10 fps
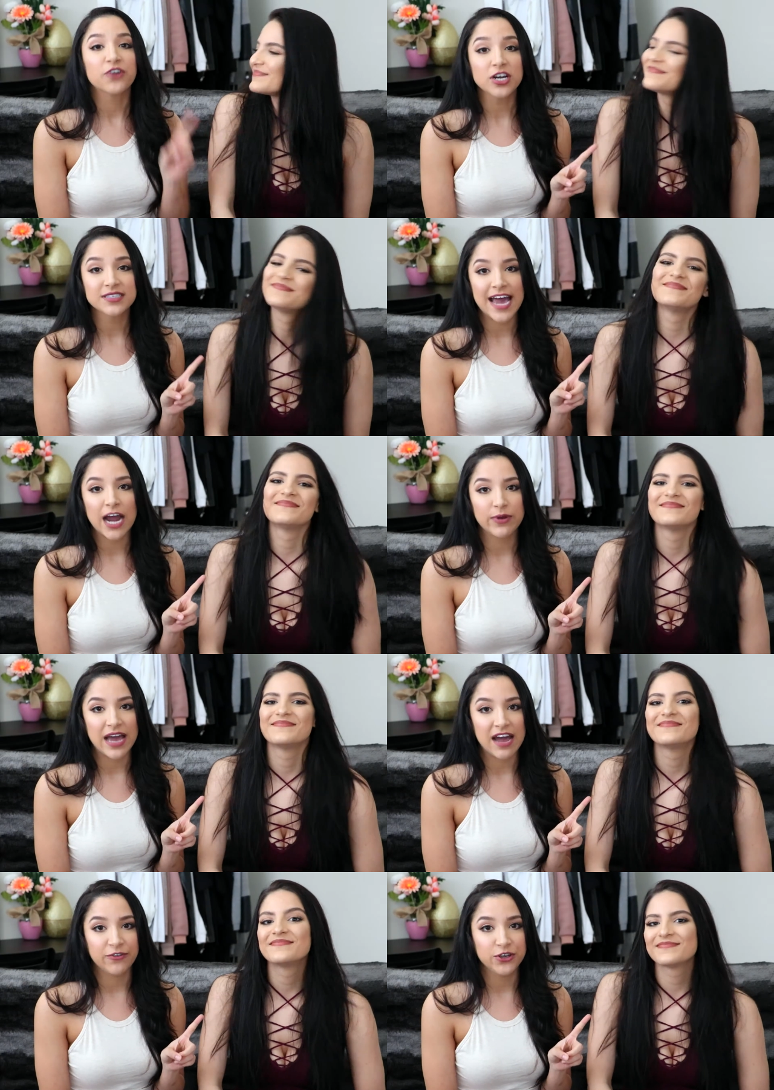Speaker 1: first hack we
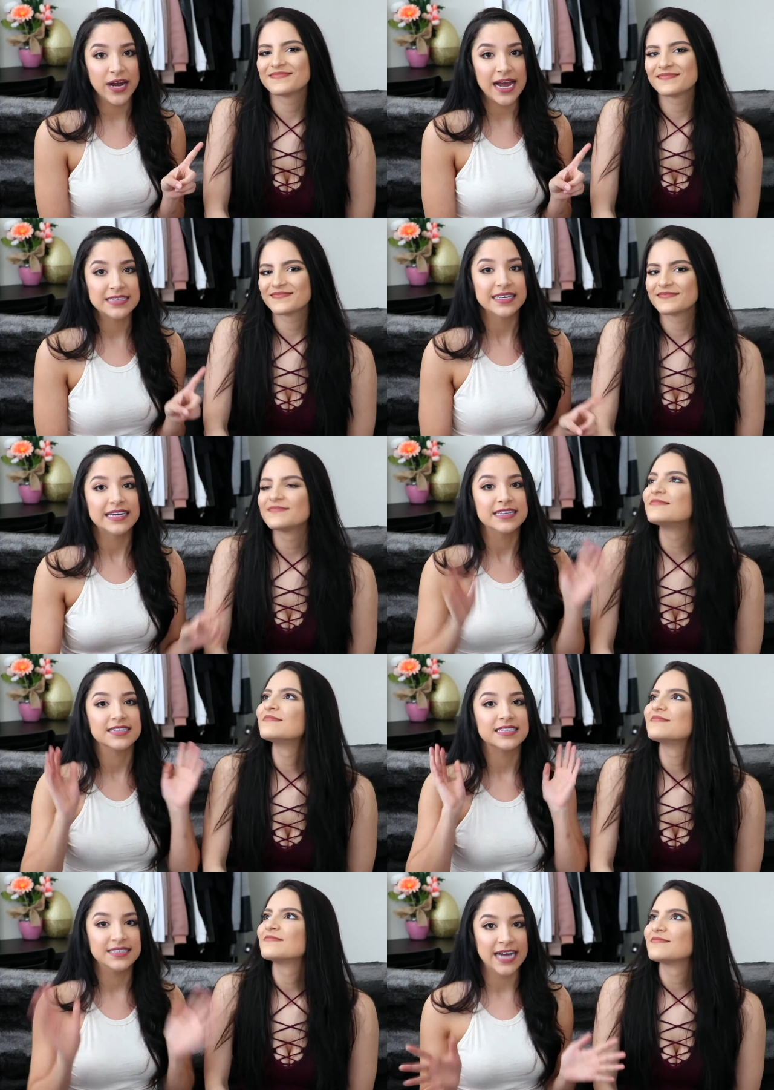have for you guys
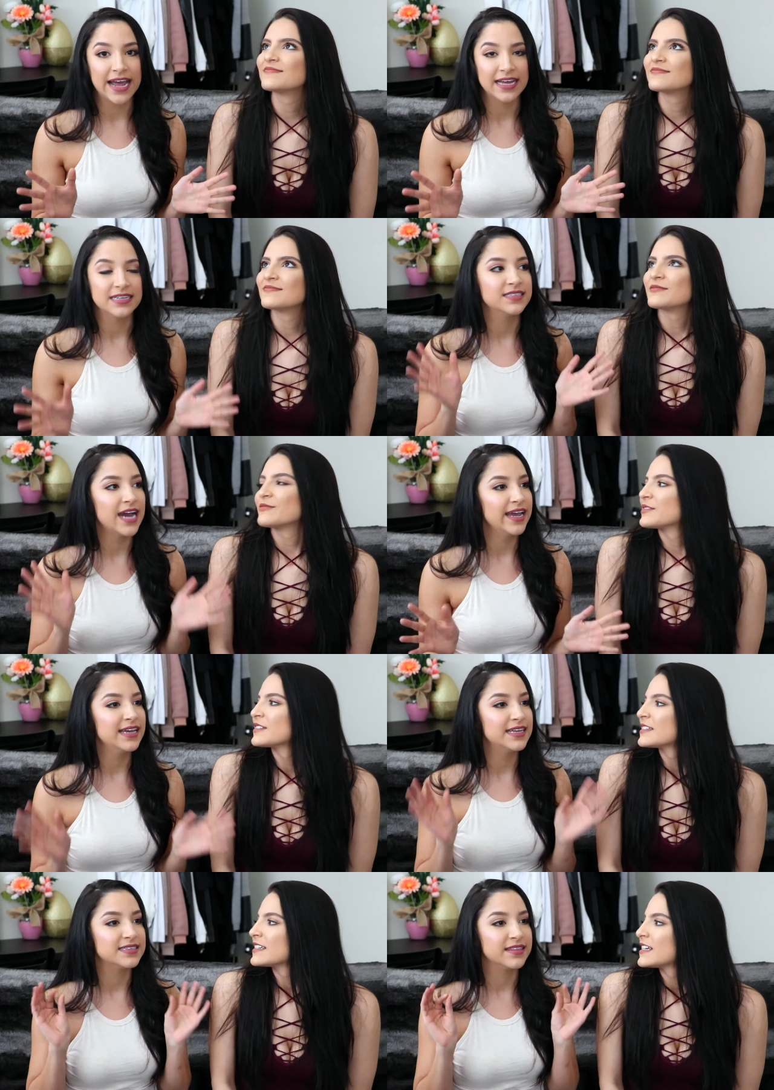is diet. Diet
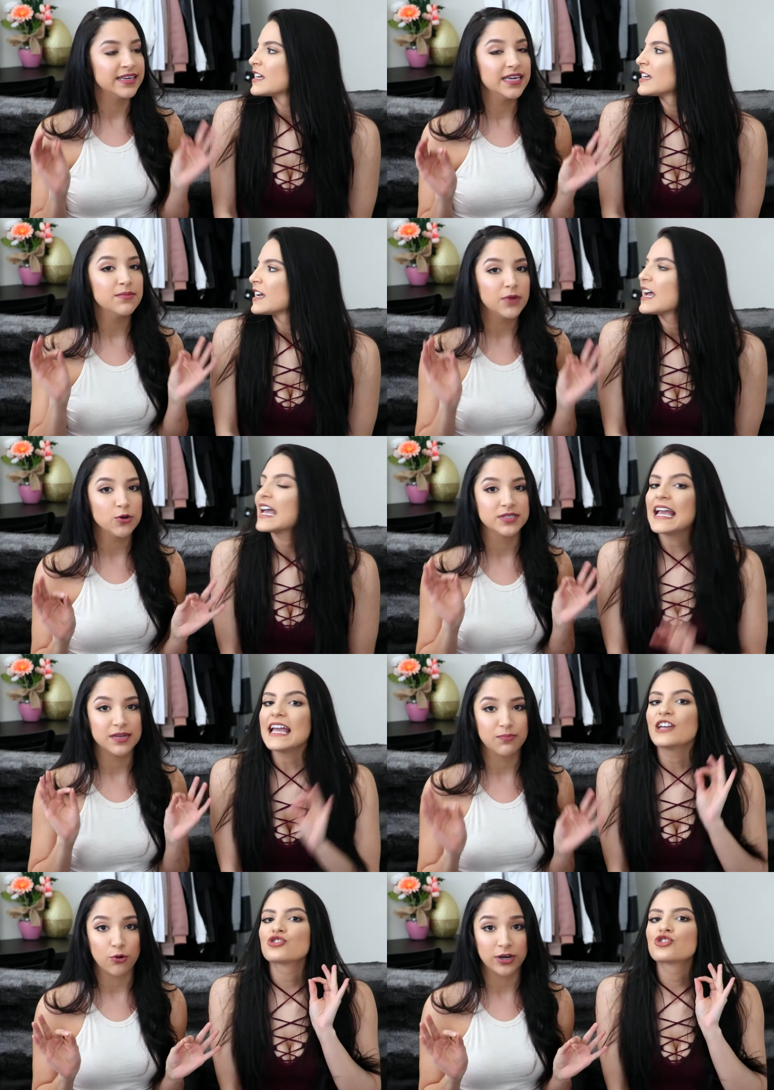is the most
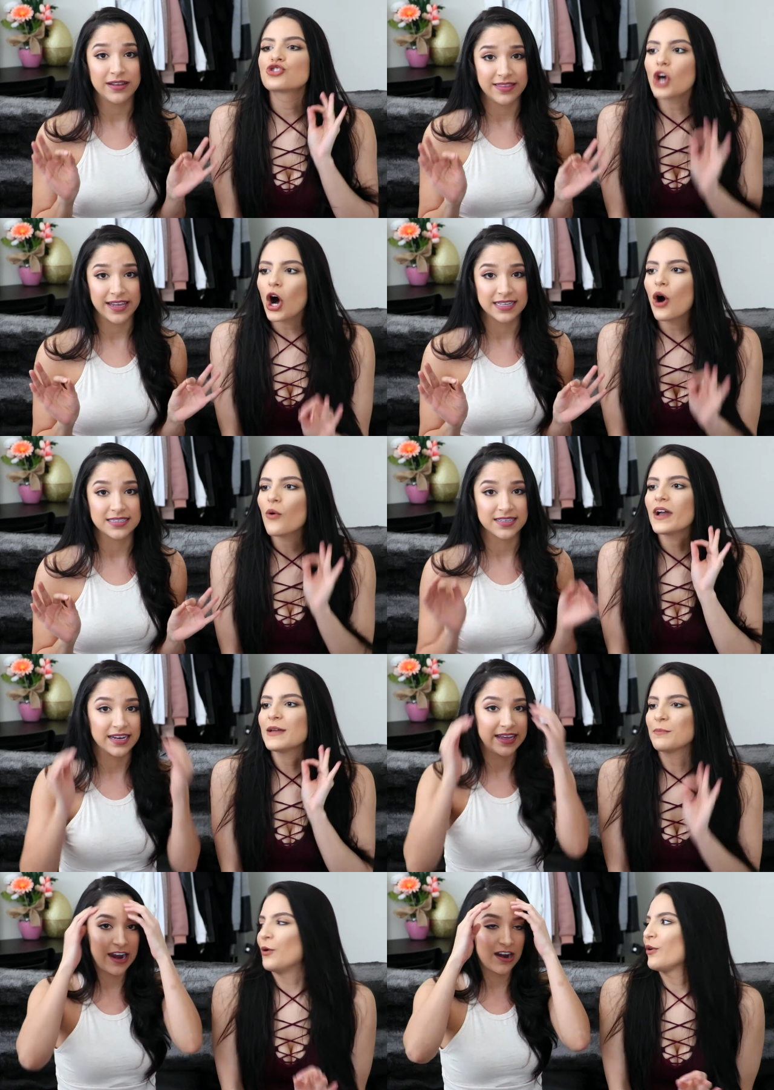
Speaker 2: important so thing
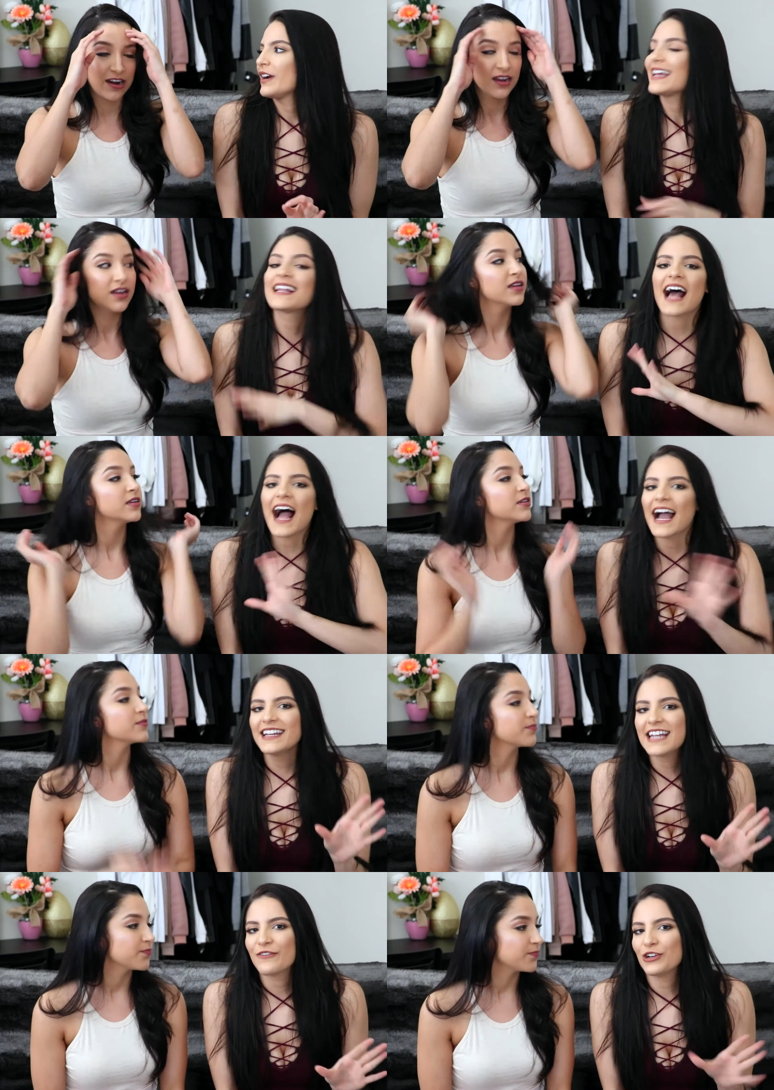in skincare. So important, and I
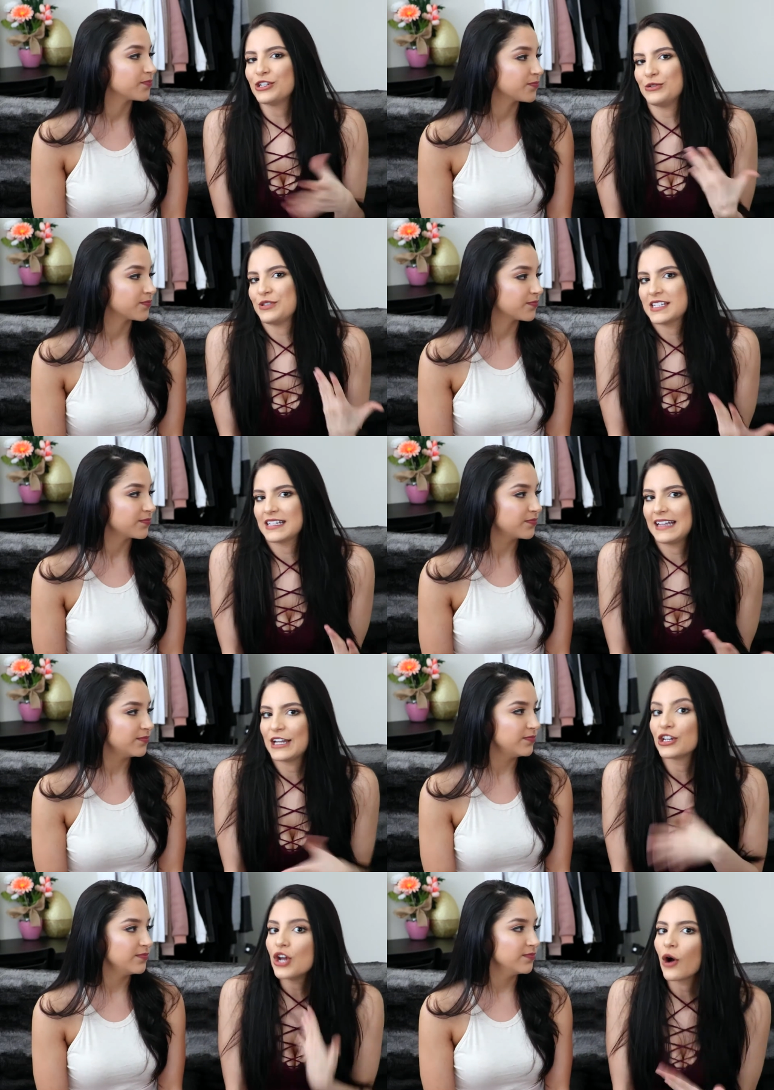never used to like
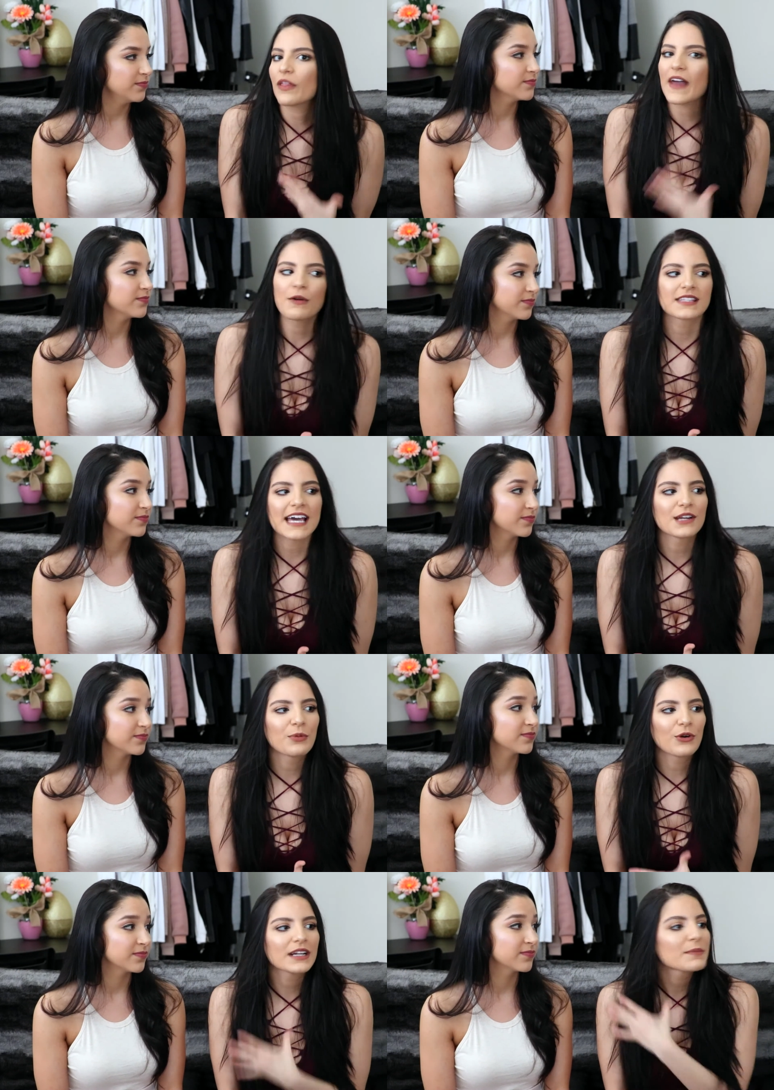know that that was that
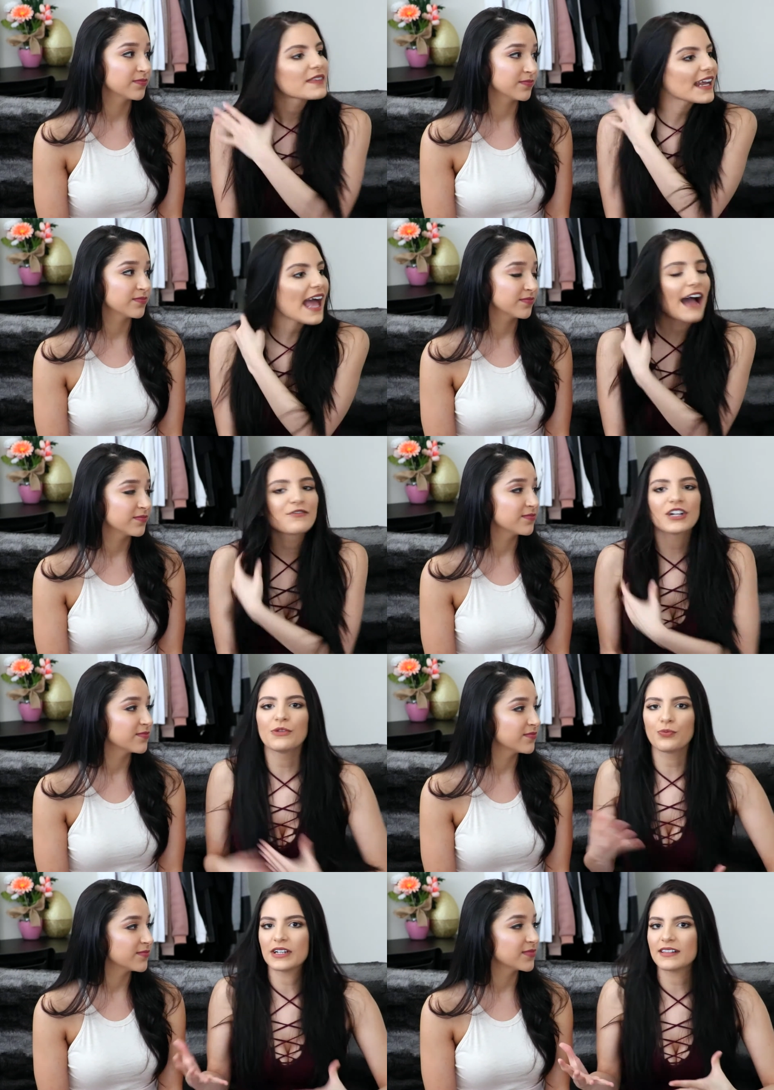important, but then after
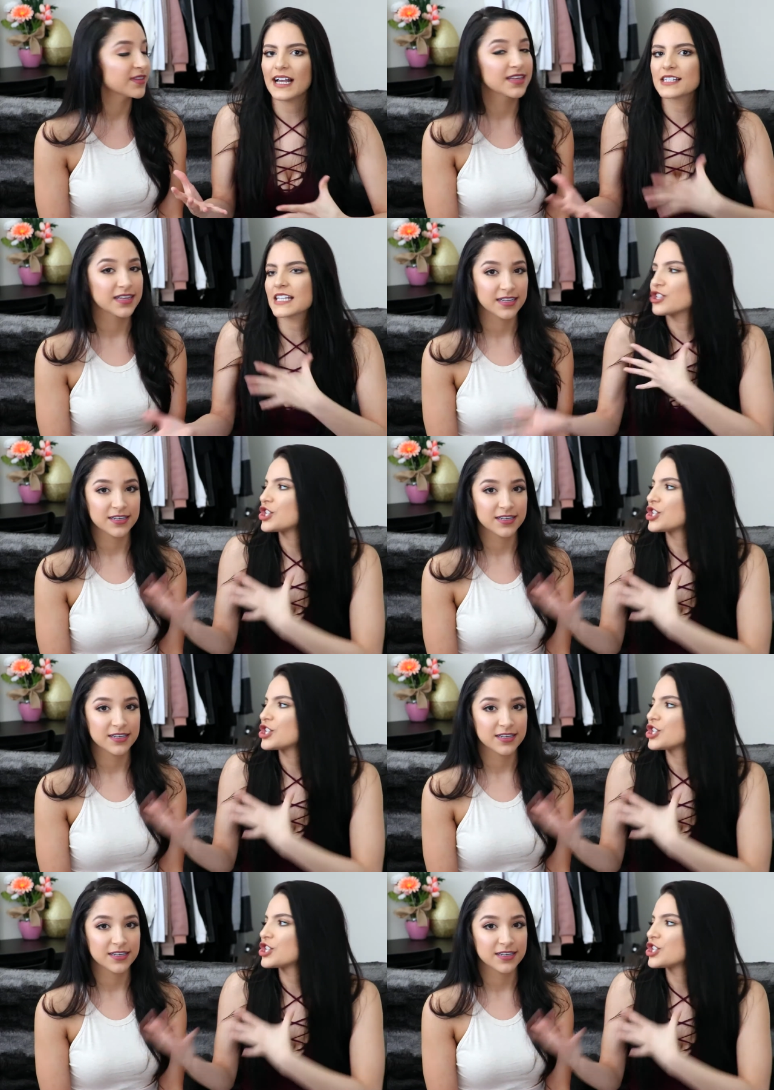I realized like